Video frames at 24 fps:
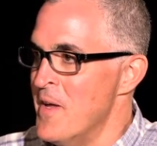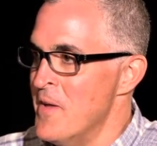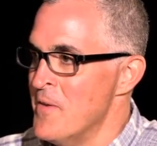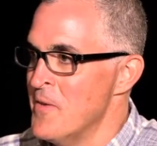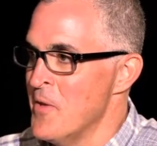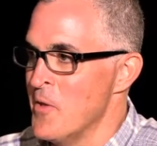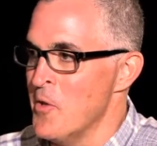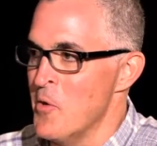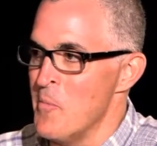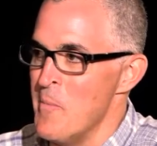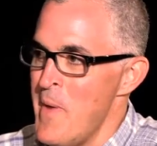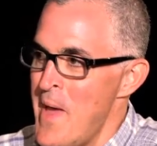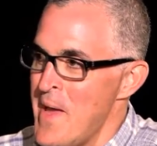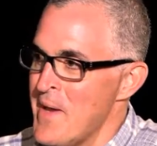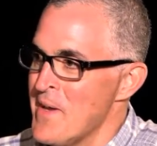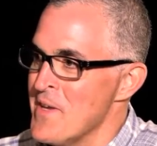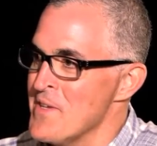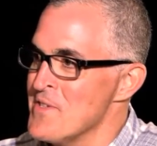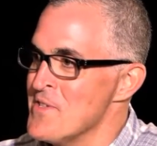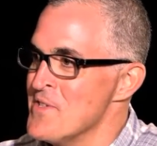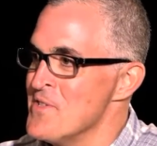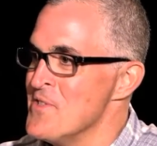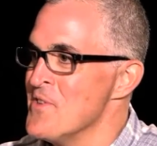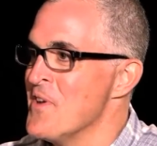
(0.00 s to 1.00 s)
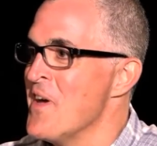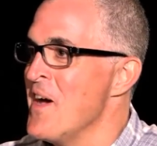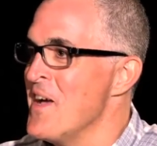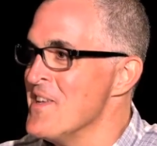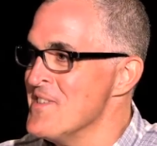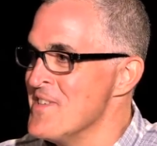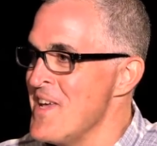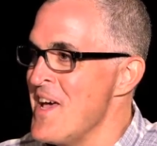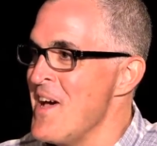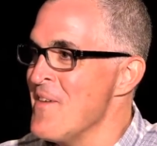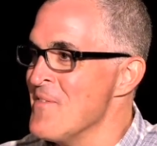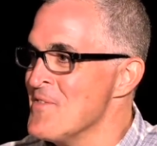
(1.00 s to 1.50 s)
little magnets that you
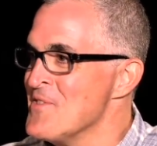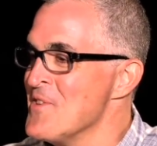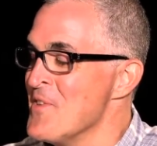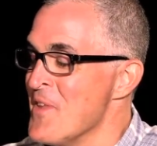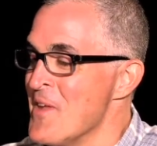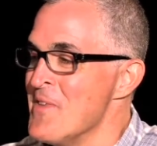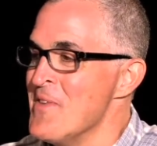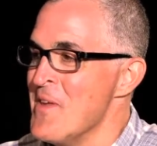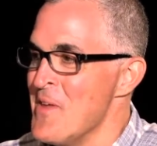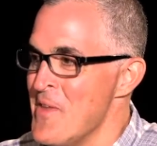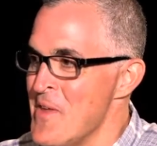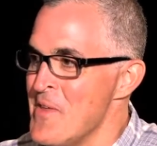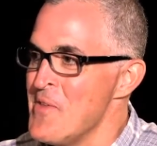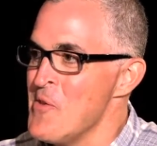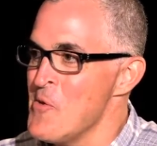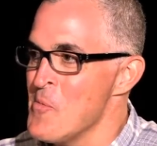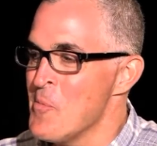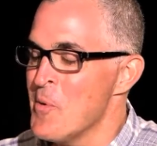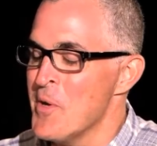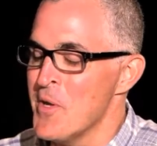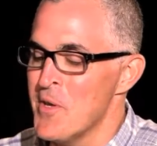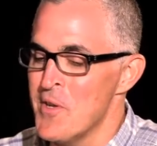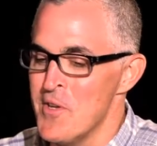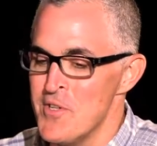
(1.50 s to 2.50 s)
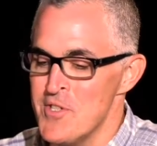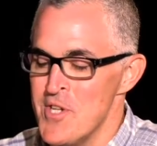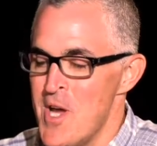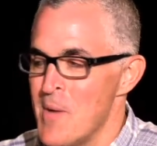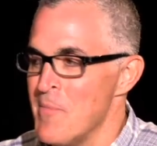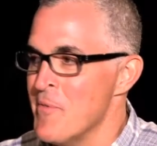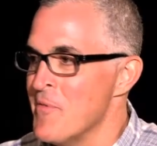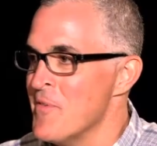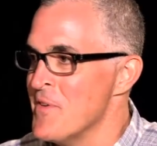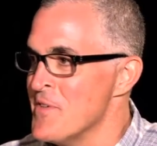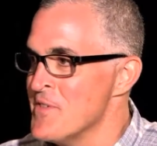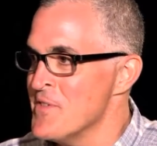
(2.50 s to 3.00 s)
guys have. So they do a pretty good
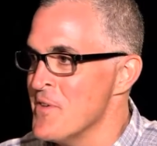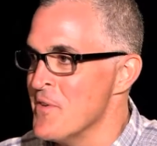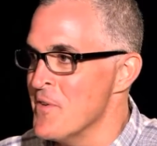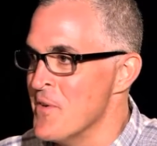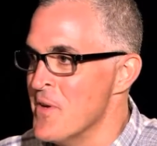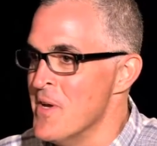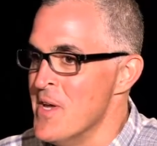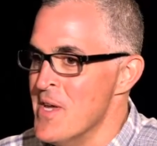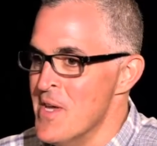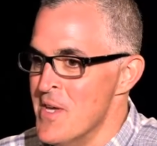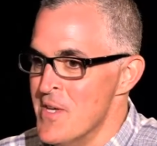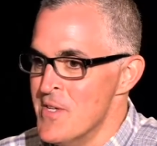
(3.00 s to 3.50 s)
job of it. So